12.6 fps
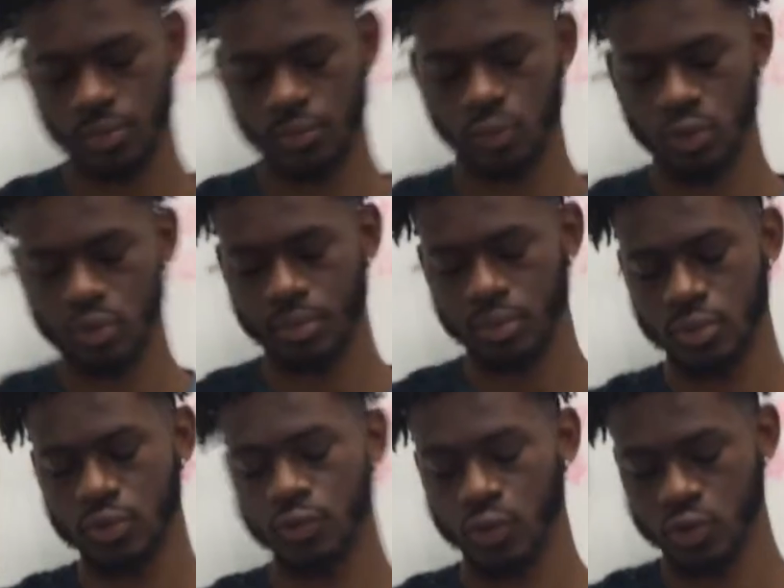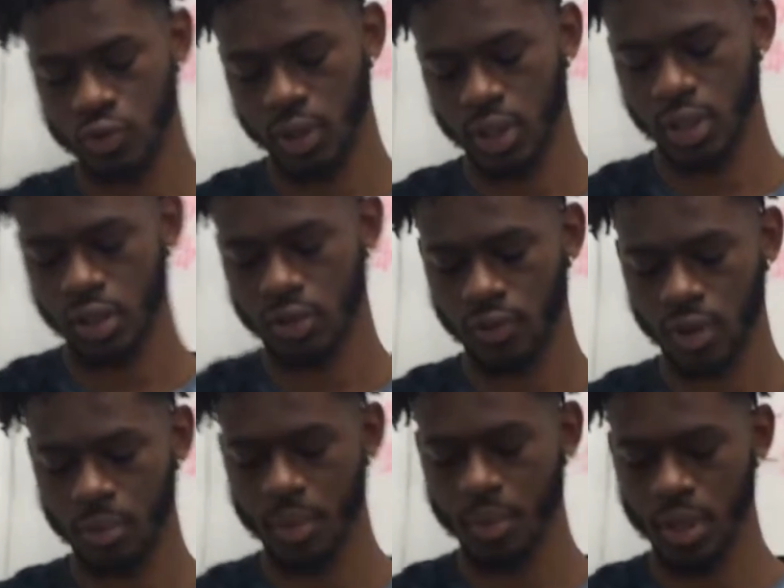for training and
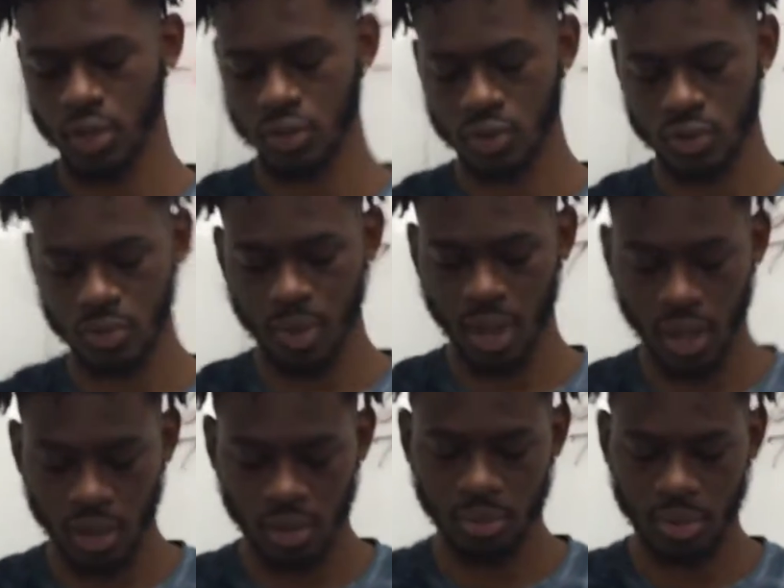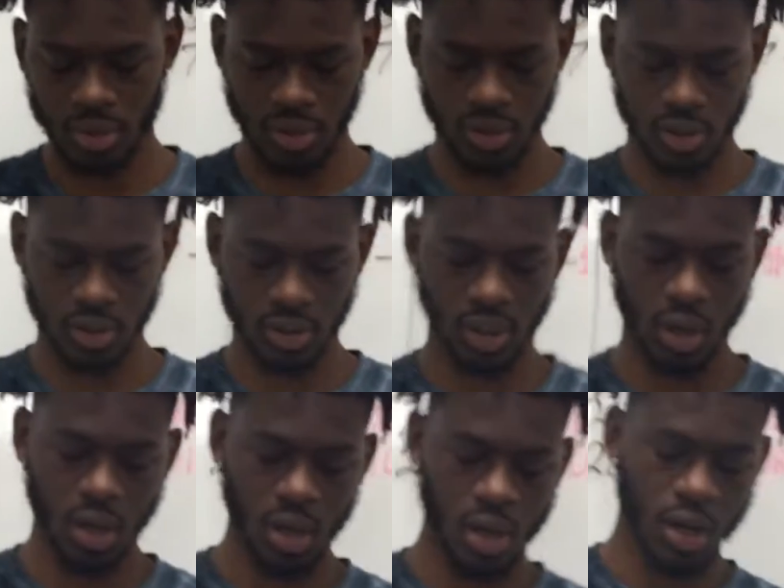development managers by business.
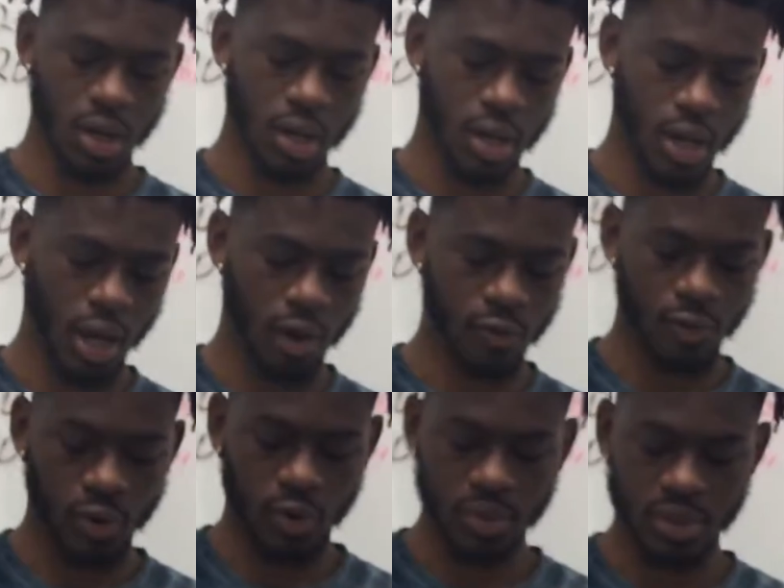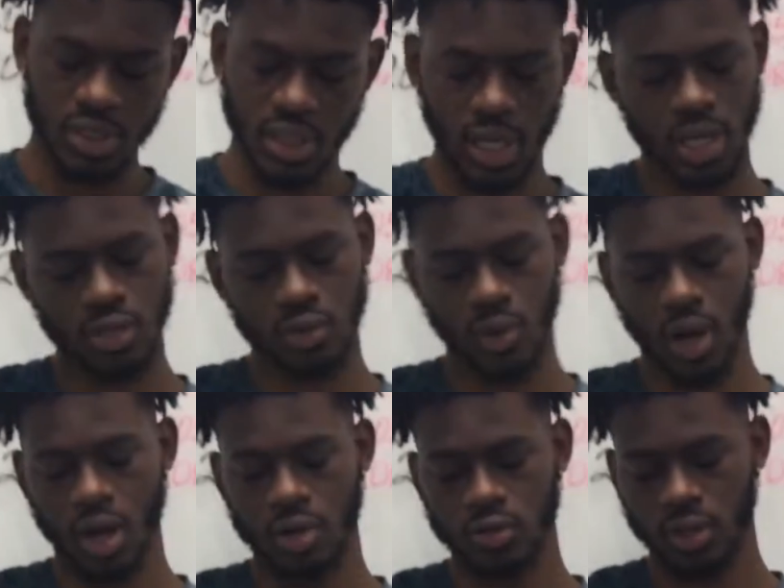How firms decide to hire